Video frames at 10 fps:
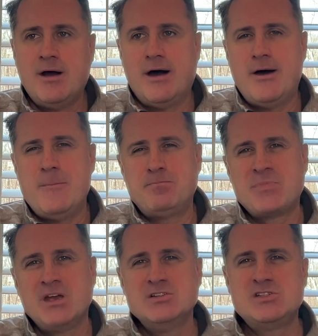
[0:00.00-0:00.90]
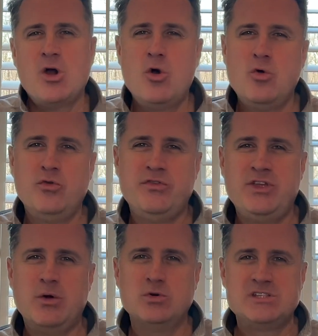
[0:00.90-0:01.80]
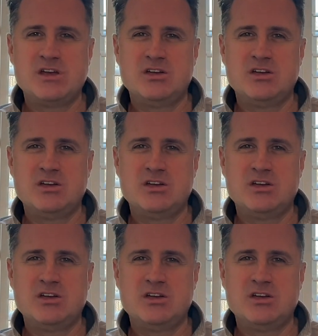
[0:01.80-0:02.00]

So there was